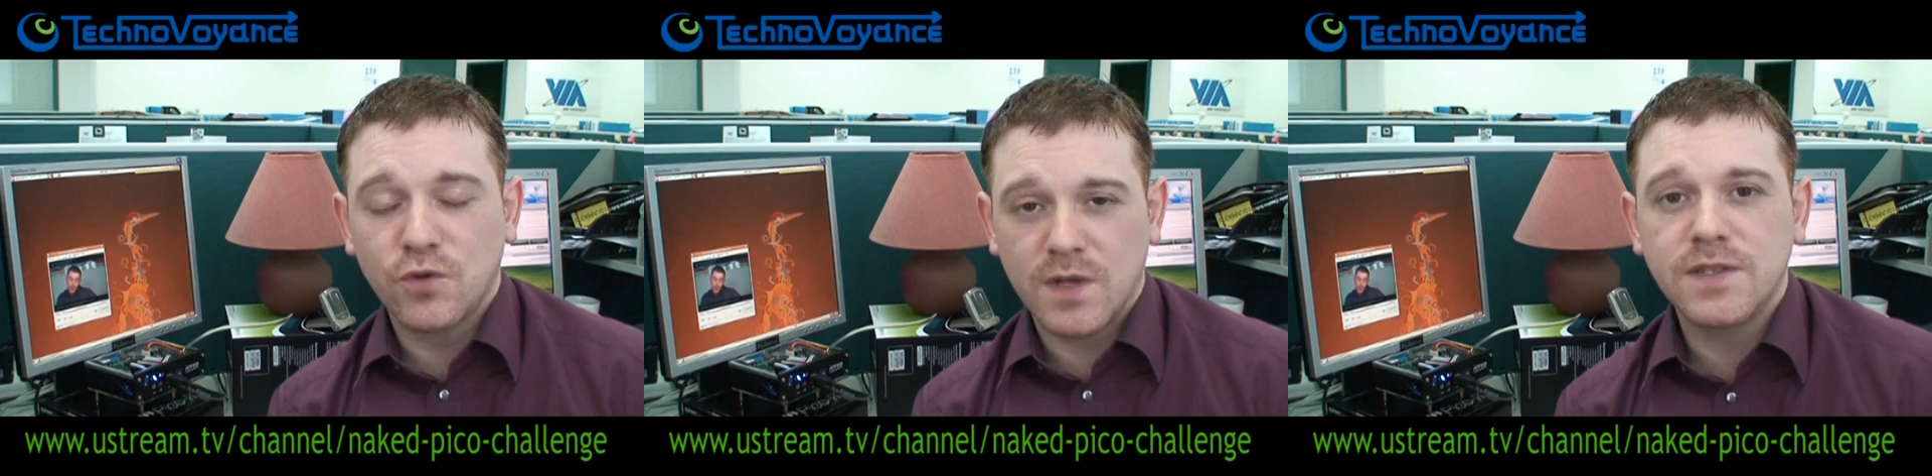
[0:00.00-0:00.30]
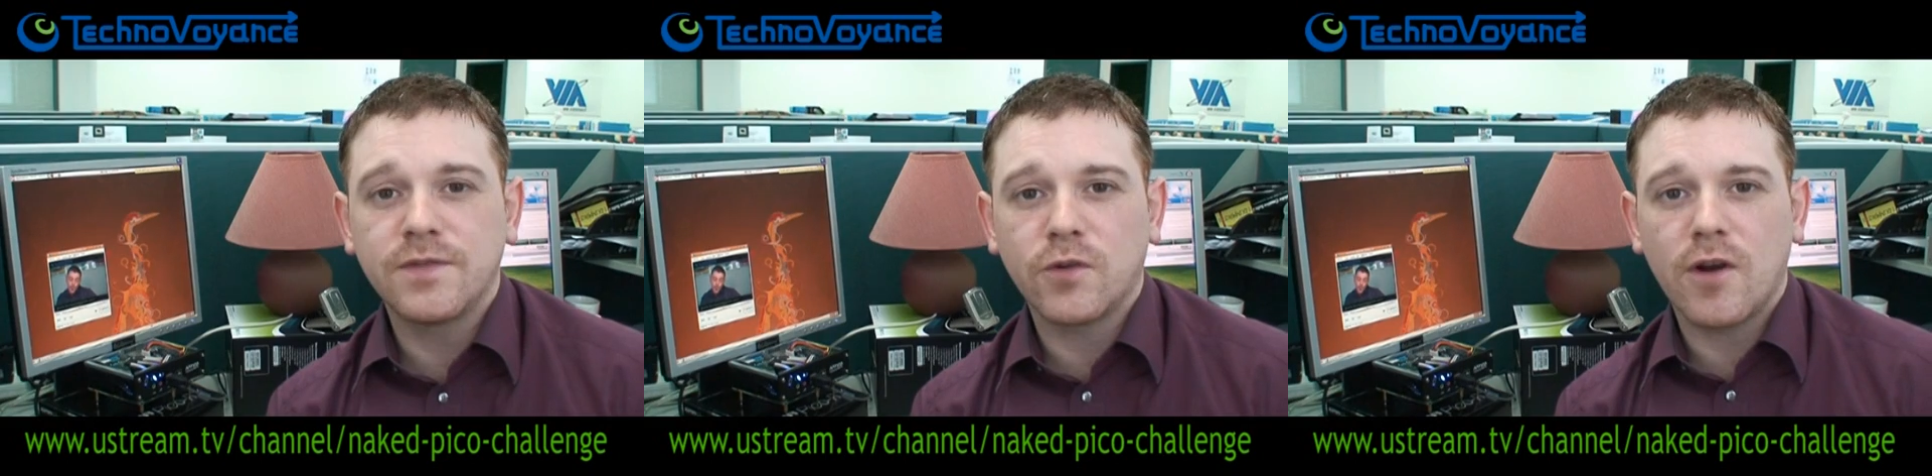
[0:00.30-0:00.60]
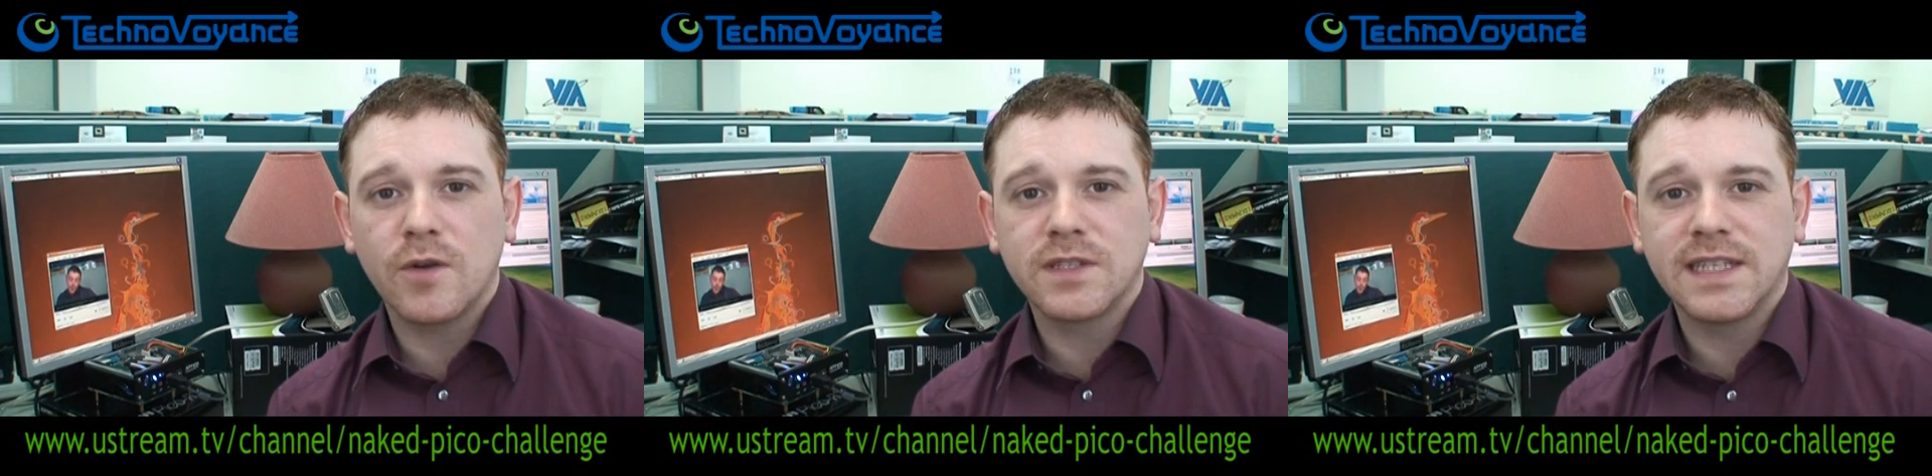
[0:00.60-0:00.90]

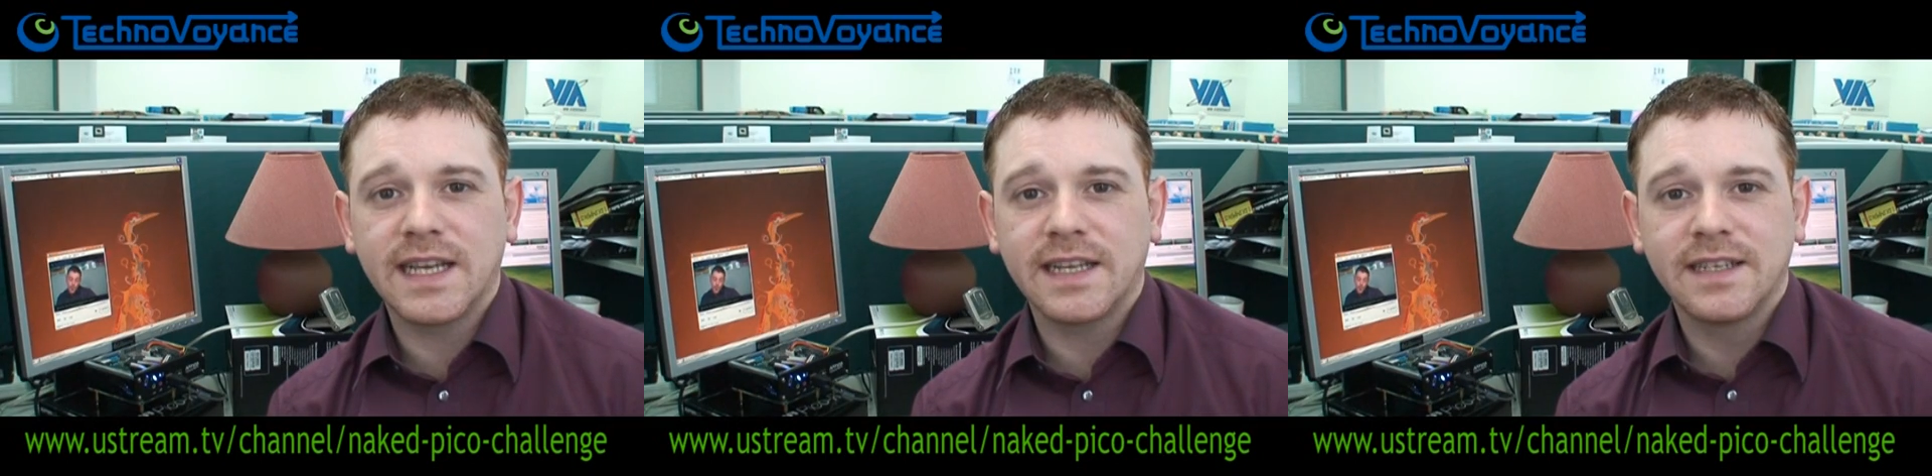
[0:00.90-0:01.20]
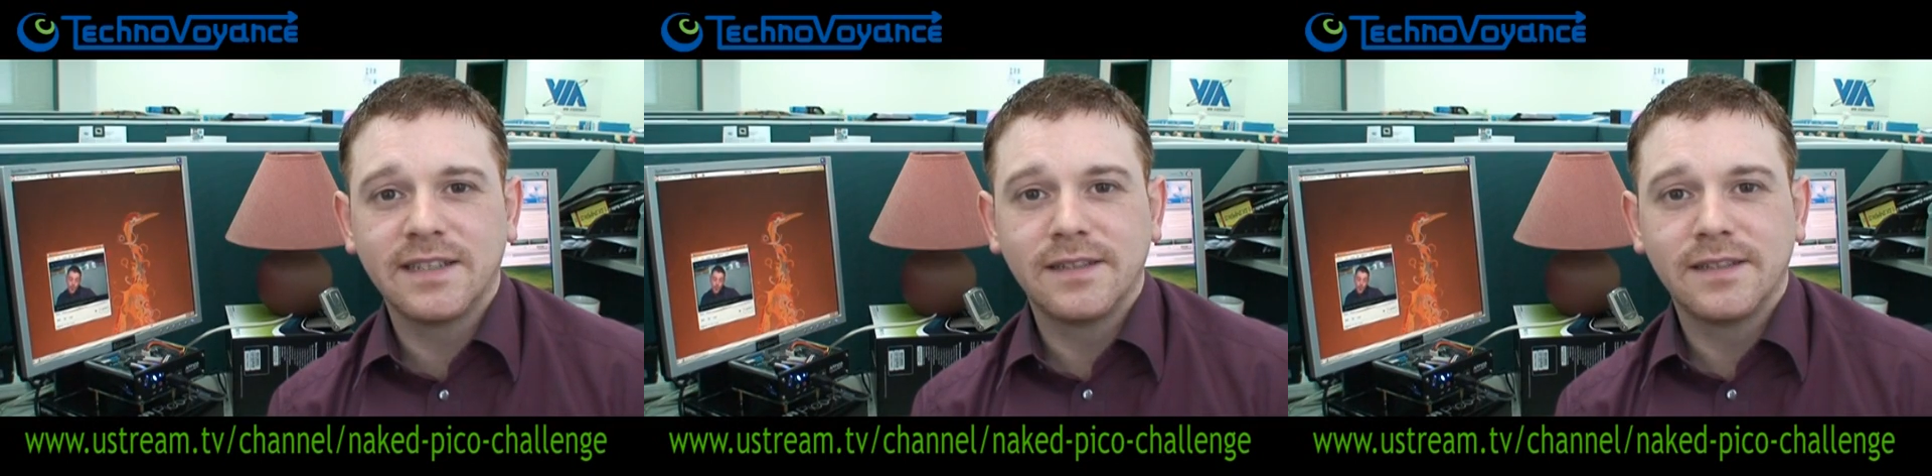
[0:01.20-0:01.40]
24 hours a day.